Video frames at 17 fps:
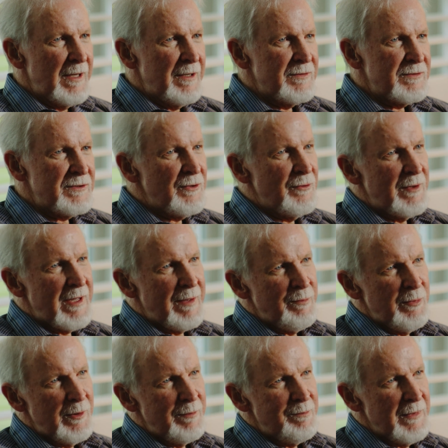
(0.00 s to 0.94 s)
And so
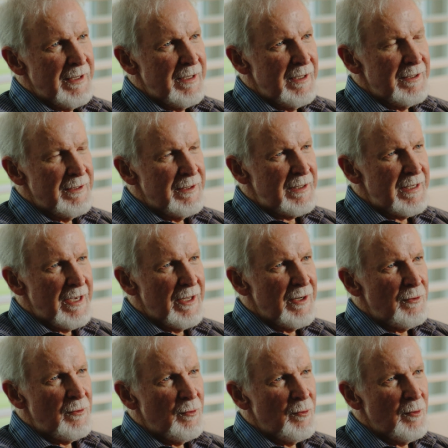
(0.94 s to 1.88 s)
that put me in a
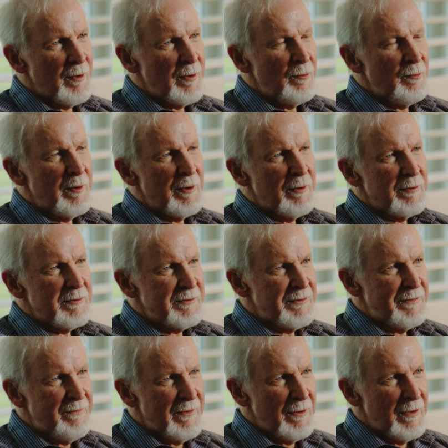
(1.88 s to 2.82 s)
category where it
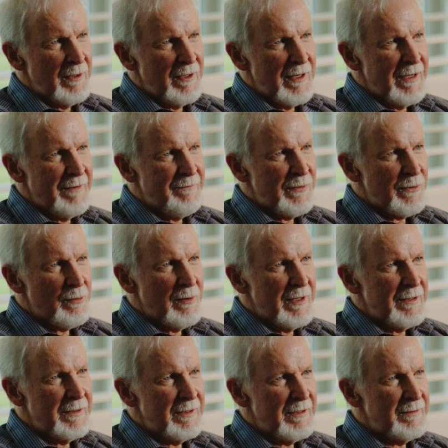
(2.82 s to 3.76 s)
was very
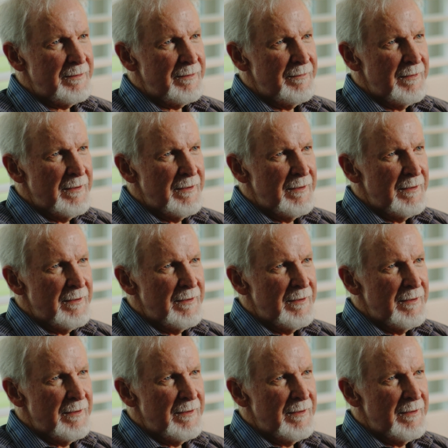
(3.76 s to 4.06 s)
life-threatening.